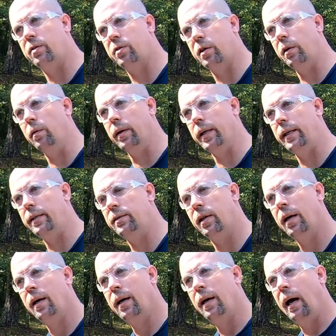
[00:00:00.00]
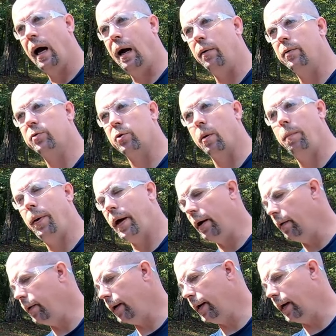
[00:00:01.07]
series, I was
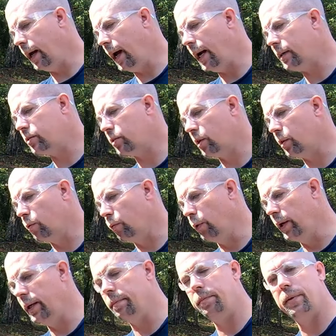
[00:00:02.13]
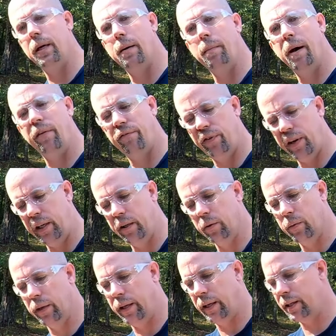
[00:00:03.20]
repairing and I actually ripped my
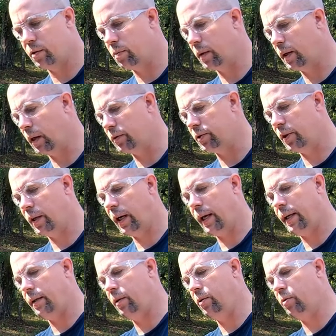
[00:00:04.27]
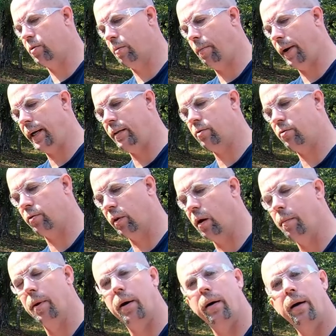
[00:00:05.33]
finger with this, because you can't use the paint
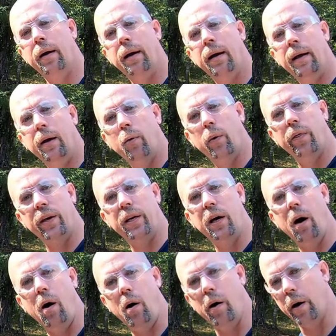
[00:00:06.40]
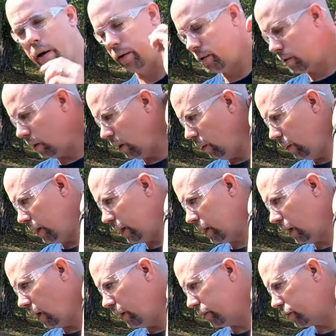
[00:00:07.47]
scrubber with a guard. So it
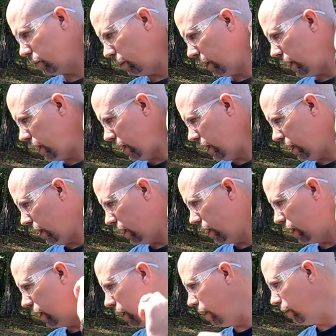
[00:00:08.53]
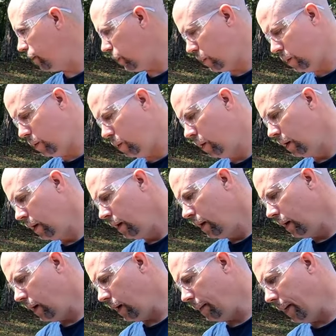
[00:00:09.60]
cost me
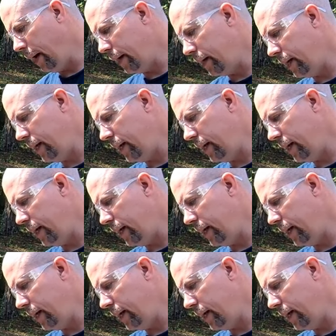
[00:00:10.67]
about an